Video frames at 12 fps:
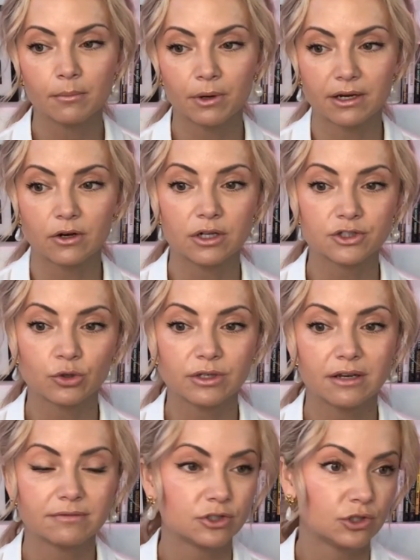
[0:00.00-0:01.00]
But it also
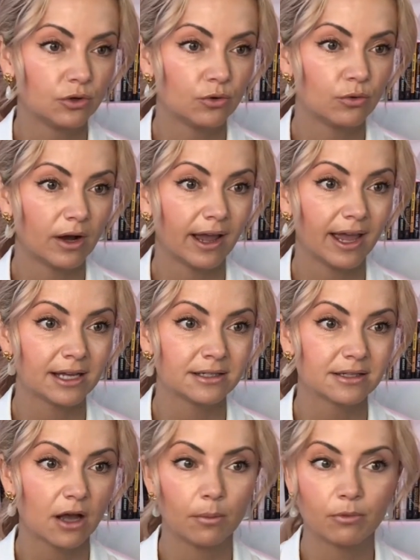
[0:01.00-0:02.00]
gives you a heads
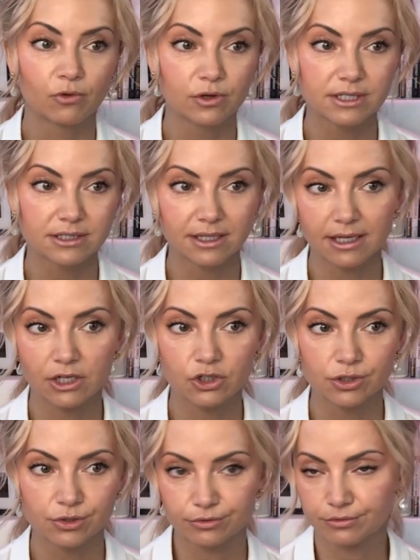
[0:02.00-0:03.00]
up versus the
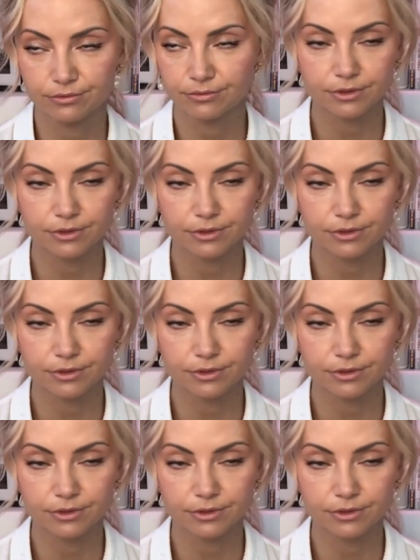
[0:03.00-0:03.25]
agent who